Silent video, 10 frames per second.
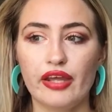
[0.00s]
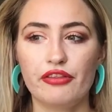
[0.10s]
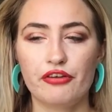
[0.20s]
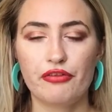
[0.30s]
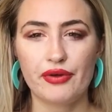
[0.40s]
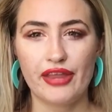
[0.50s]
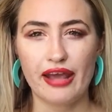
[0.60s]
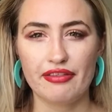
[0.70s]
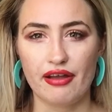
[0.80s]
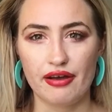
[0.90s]
There's one that I
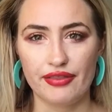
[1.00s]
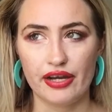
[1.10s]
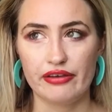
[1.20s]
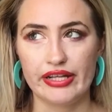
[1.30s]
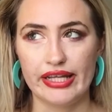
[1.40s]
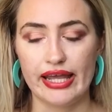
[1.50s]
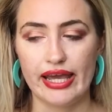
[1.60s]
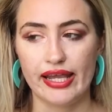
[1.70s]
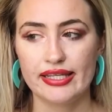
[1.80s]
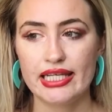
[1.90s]
saw that I really
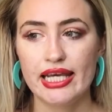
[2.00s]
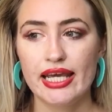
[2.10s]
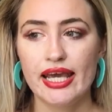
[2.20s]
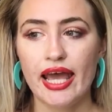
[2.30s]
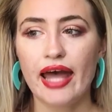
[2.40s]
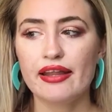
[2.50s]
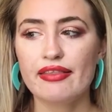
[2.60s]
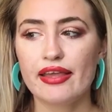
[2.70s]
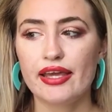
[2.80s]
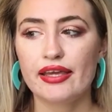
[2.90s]
liked, and it's
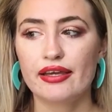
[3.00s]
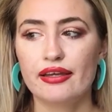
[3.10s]
like